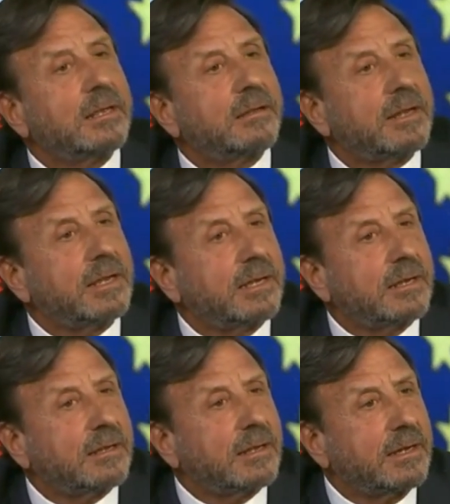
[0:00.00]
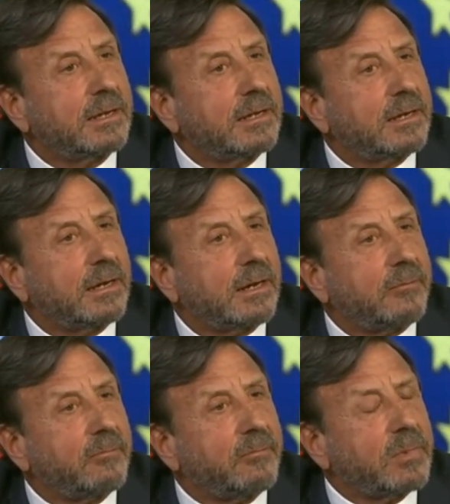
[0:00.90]
The, the,
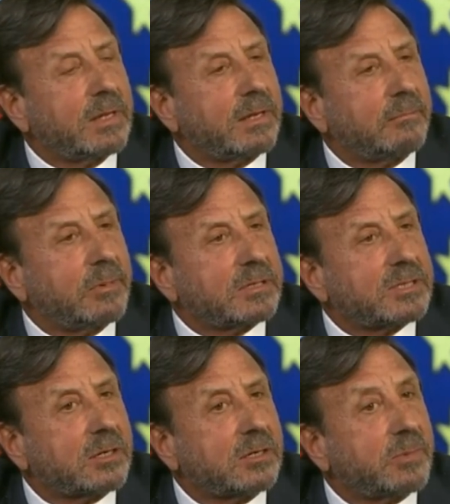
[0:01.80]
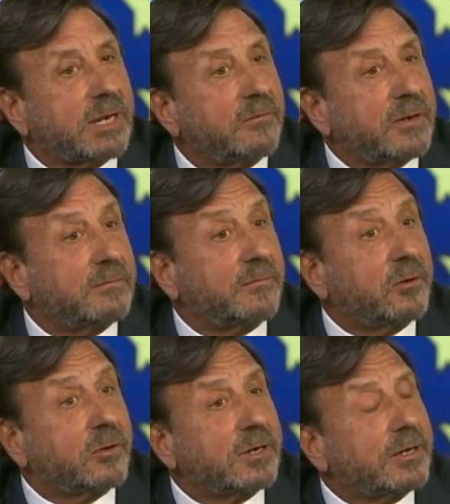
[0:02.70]
um, uh, so, but if, if
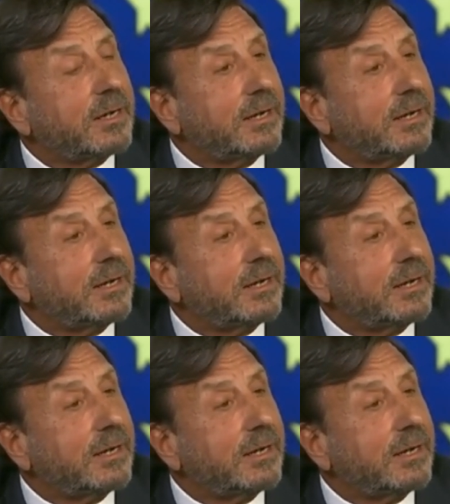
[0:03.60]
you're a,